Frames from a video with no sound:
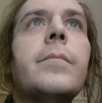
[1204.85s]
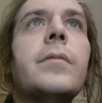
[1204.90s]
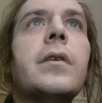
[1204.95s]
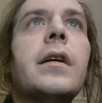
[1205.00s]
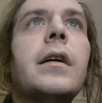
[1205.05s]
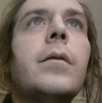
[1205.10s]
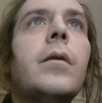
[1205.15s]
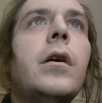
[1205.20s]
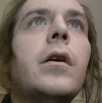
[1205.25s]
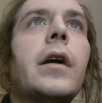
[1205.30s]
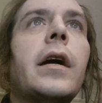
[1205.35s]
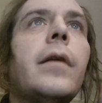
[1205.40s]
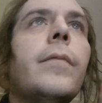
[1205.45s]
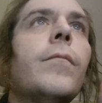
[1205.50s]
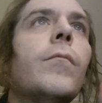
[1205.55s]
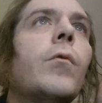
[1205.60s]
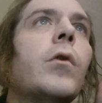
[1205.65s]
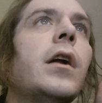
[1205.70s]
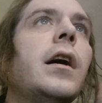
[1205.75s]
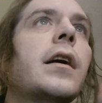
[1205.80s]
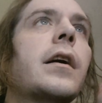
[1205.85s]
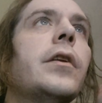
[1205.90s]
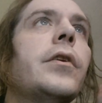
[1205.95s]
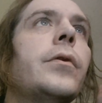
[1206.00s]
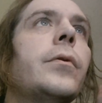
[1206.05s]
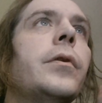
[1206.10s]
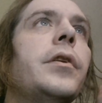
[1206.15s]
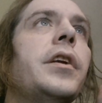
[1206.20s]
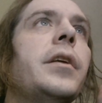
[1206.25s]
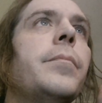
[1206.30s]
time, okay, we're not going to
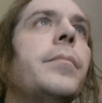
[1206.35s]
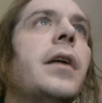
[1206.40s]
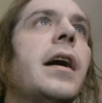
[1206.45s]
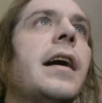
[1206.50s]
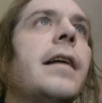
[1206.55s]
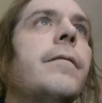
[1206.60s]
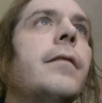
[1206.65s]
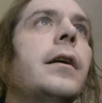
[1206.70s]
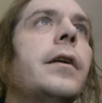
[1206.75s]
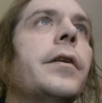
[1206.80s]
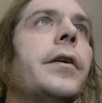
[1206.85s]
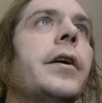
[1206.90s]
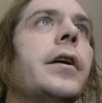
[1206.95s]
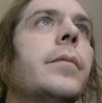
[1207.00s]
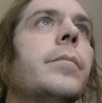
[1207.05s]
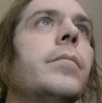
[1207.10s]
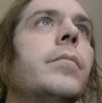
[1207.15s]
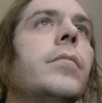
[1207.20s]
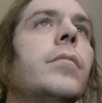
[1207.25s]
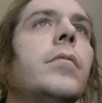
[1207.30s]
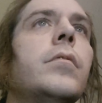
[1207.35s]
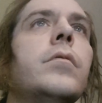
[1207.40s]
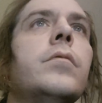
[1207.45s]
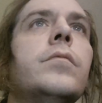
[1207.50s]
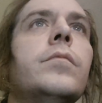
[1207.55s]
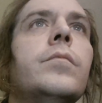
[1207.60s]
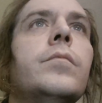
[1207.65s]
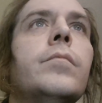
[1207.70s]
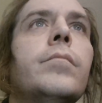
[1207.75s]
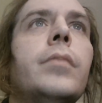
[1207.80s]
do a deep dive on him.
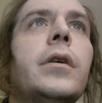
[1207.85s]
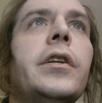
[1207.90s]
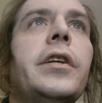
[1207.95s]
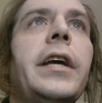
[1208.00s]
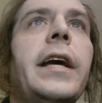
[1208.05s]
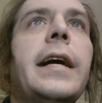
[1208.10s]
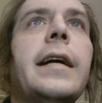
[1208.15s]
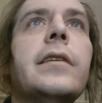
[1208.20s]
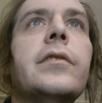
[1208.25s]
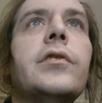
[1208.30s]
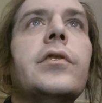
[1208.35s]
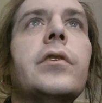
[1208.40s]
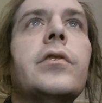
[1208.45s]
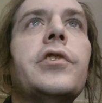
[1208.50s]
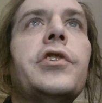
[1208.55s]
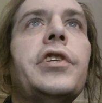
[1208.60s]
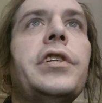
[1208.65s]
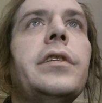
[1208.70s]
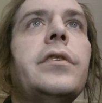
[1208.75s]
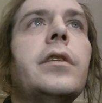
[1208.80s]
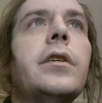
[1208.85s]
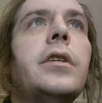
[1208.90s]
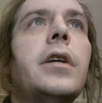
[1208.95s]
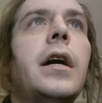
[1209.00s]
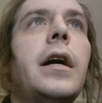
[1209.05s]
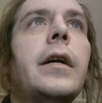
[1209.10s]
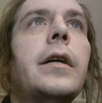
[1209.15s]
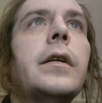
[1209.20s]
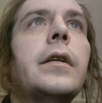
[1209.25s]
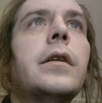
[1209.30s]
But yeah, so she's the
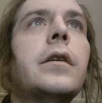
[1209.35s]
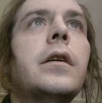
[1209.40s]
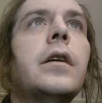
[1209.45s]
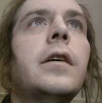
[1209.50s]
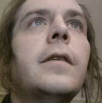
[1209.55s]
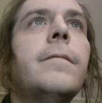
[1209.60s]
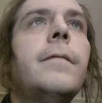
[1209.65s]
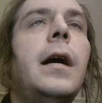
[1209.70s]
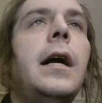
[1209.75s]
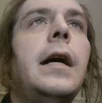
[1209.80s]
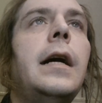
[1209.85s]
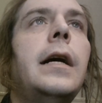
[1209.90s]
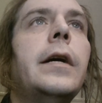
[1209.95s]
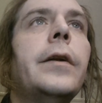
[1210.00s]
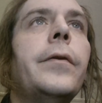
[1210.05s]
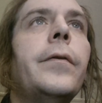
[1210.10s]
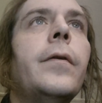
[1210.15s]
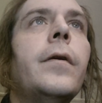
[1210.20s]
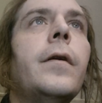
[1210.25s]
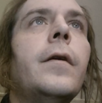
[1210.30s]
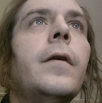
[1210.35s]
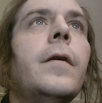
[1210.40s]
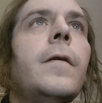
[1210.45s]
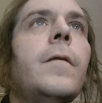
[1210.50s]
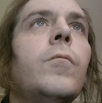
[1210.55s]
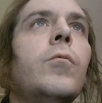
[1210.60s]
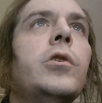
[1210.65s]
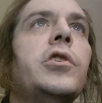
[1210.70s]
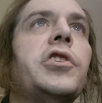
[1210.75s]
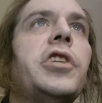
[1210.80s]
daughter of An,
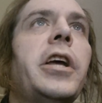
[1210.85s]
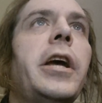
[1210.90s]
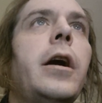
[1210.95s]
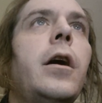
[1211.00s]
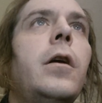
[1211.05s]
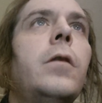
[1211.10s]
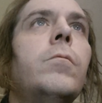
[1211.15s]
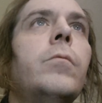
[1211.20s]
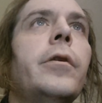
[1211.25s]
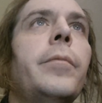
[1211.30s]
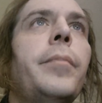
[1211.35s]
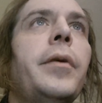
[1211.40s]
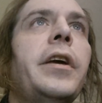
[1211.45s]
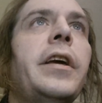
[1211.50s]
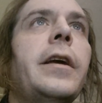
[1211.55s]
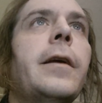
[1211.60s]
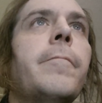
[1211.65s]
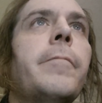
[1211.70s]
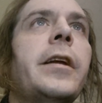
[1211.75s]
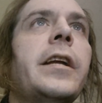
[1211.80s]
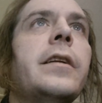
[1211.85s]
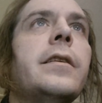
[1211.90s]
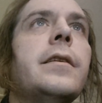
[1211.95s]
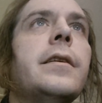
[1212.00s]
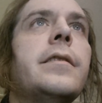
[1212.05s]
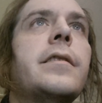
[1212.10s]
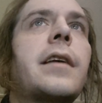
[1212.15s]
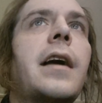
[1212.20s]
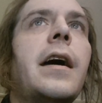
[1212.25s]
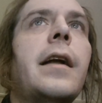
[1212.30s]
which they all would be. I mean,
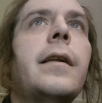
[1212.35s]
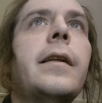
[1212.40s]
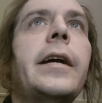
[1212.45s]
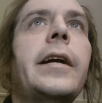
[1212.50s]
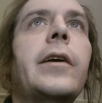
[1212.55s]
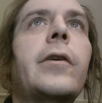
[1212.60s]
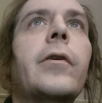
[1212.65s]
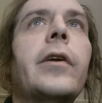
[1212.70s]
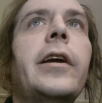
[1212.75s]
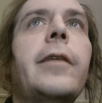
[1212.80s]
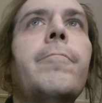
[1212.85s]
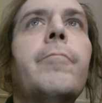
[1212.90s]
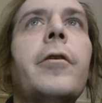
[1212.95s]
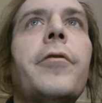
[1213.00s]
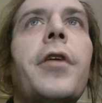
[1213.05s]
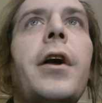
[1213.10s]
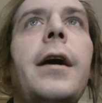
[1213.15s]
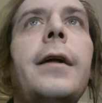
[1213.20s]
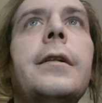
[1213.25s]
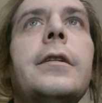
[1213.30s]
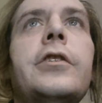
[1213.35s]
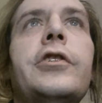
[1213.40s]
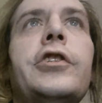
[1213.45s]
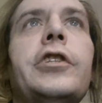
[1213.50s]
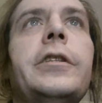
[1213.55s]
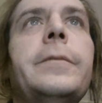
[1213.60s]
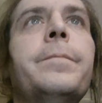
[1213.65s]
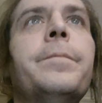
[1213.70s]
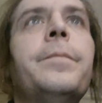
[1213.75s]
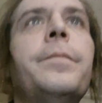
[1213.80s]
it's kind of like Greek
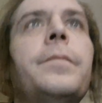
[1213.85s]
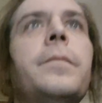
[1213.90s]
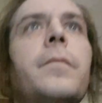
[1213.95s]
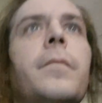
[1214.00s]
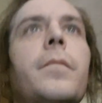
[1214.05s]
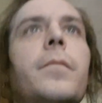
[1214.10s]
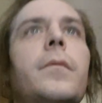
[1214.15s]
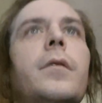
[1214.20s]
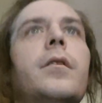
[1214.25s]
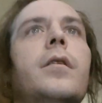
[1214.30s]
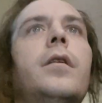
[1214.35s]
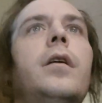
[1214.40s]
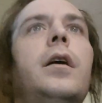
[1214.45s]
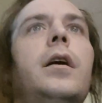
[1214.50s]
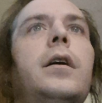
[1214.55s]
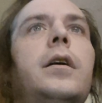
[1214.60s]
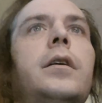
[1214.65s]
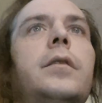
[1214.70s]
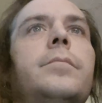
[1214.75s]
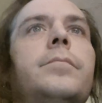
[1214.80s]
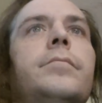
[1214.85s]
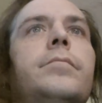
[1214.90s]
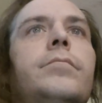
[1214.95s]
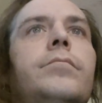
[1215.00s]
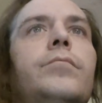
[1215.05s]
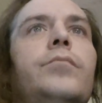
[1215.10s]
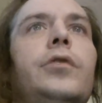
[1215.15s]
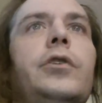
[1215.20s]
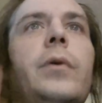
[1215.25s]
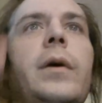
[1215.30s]
mythology.
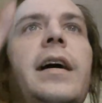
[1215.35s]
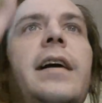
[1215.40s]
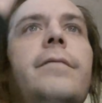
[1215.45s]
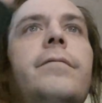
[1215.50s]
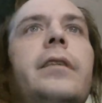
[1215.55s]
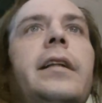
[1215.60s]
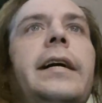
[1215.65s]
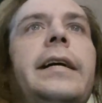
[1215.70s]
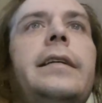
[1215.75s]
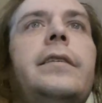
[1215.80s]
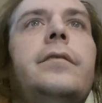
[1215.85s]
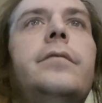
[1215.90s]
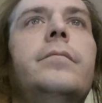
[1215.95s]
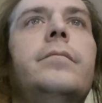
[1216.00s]
You have like